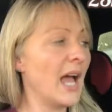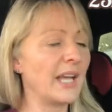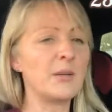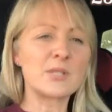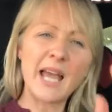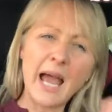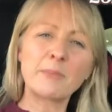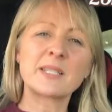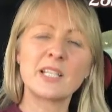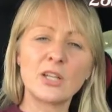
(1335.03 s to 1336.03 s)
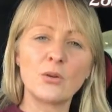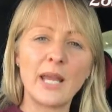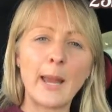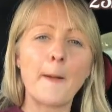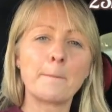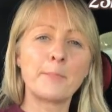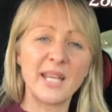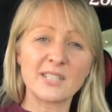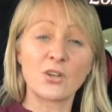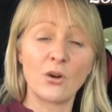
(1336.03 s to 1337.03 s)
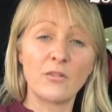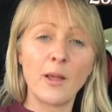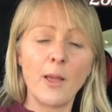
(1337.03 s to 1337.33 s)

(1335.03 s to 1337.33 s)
And he was absolutely pissed off,